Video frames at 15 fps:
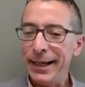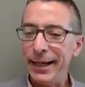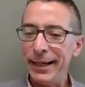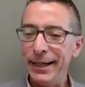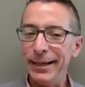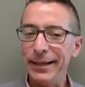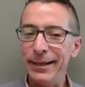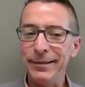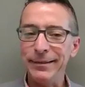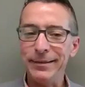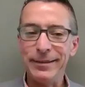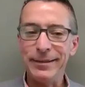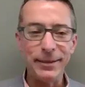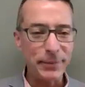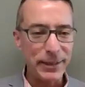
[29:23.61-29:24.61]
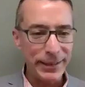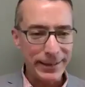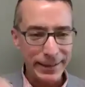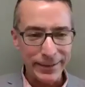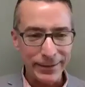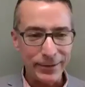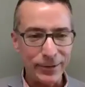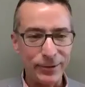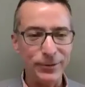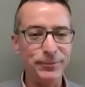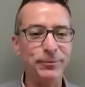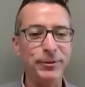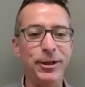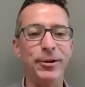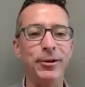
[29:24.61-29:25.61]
and did my deal.